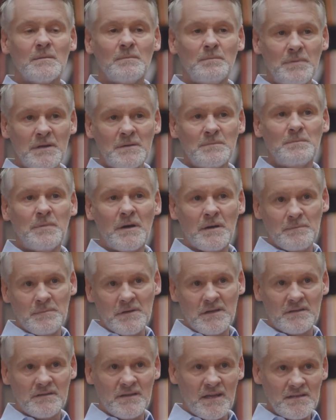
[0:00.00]
bit by
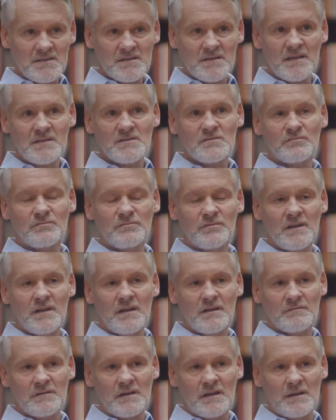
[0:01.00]
bit, that's
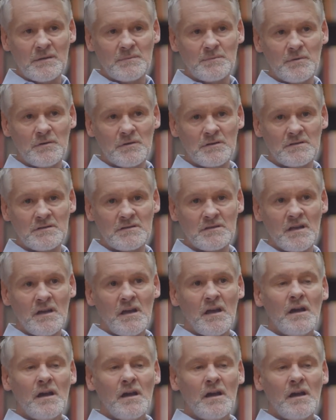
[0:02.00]
really, really important.